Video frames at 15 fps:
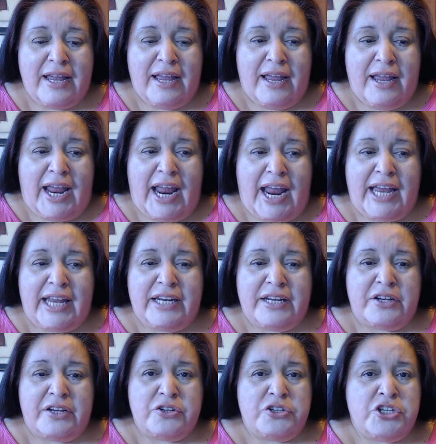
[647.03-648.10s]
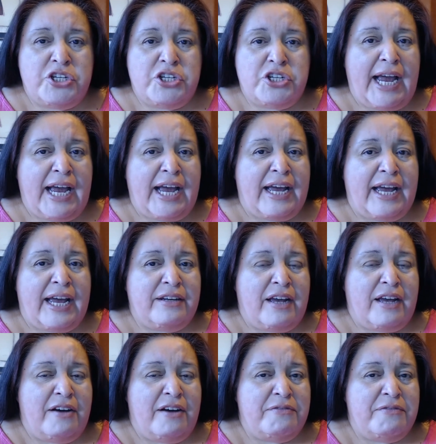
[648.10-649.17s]
And she had
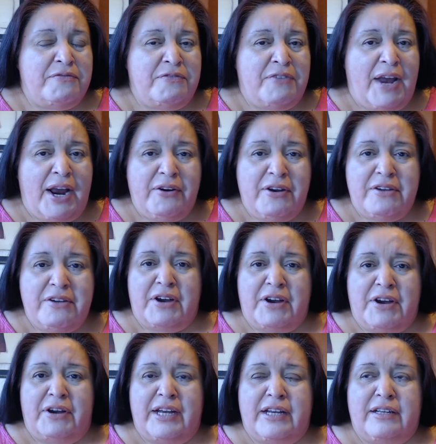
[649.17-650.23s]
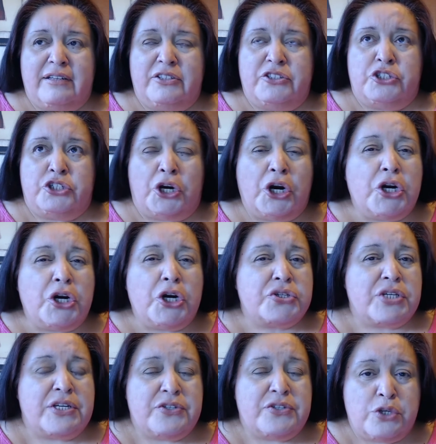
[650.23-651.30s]
a very, very terse
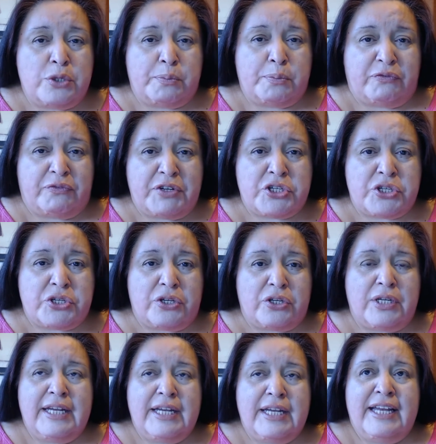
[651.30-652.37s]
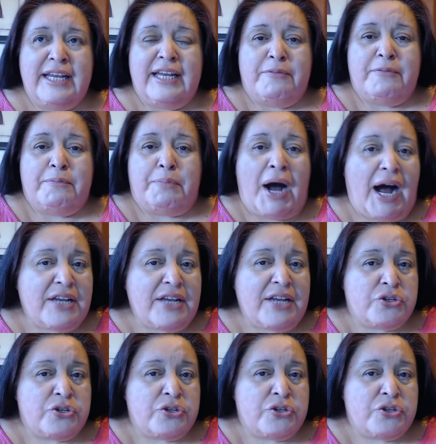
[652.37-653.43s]
and superficial
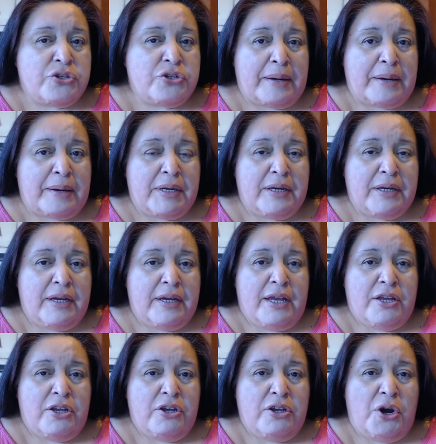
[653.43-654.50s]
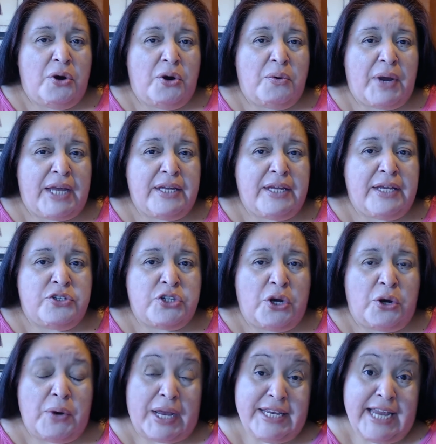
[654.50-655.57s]
posture to them you know and, and,
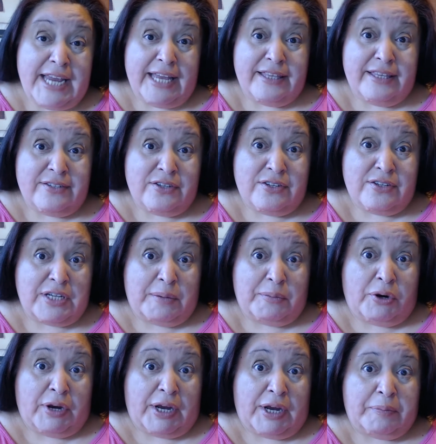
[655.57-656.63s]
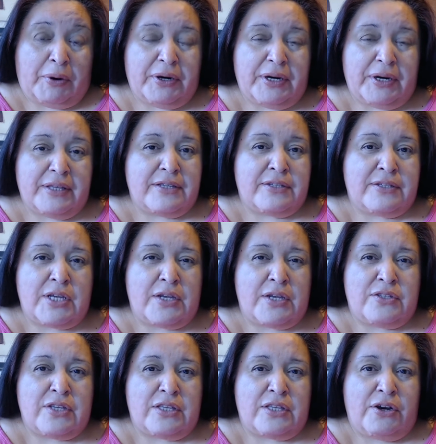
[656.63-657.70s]
so and yet this is a democratic party that says
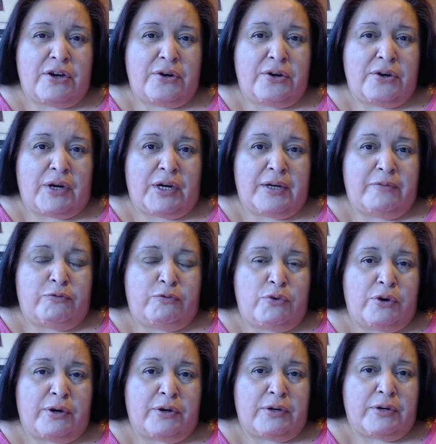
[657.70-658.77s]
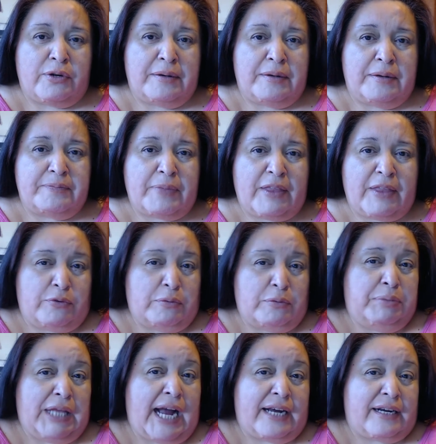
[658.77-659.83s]
that they're uh, for uh, for
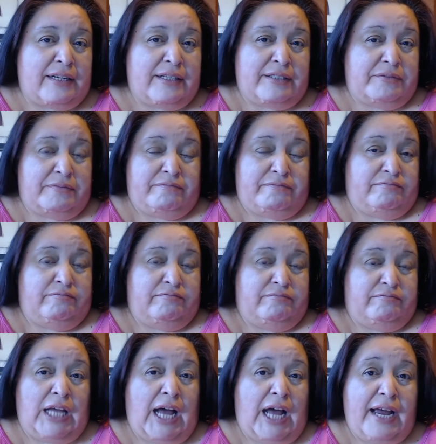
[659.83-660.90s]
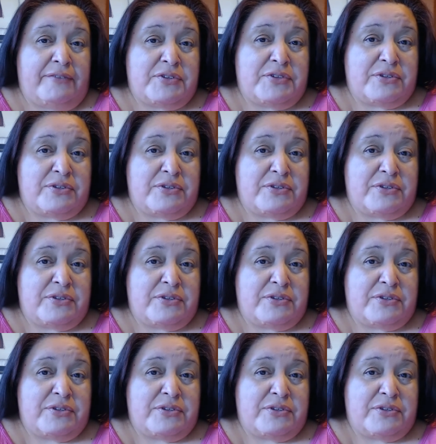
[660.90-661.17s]
black lives